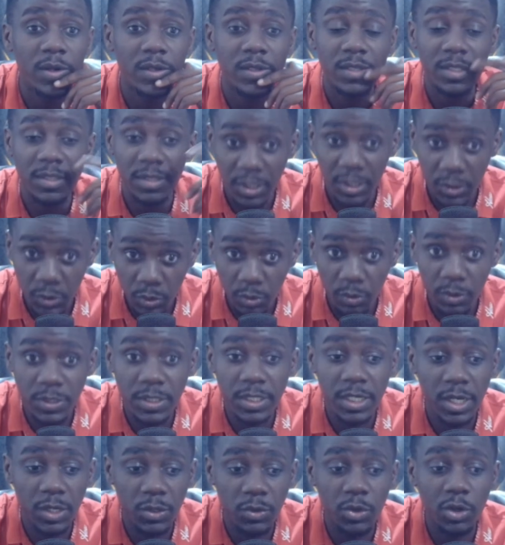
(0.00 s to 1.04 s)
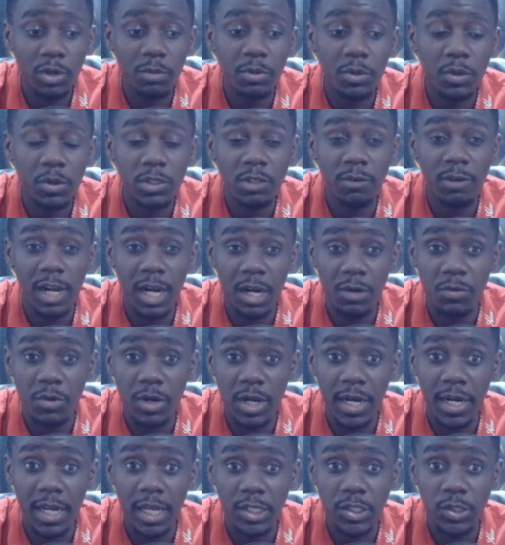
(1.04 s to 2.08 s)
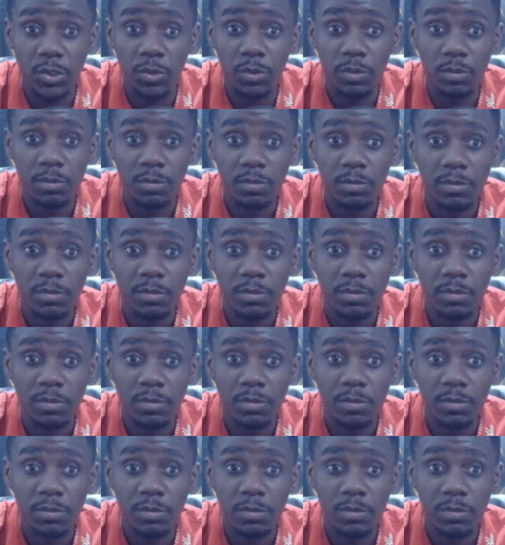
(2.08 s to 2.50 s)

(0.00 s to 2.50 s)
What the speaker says: They score a second goal because of Alejandro Garnacho.